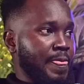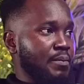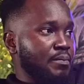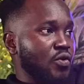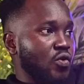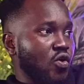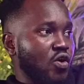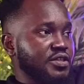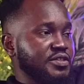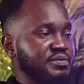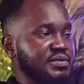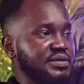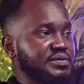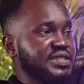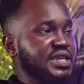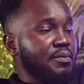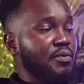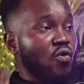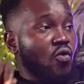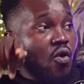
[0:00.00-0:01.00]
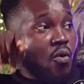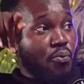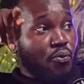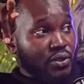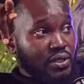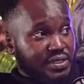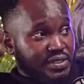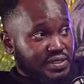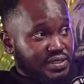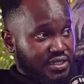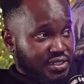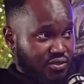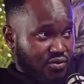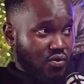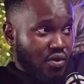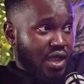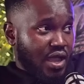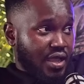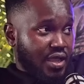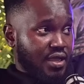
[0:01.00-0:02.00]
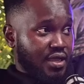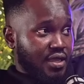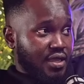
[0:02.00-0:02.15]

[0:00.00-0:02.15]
Because me say me call police station wa.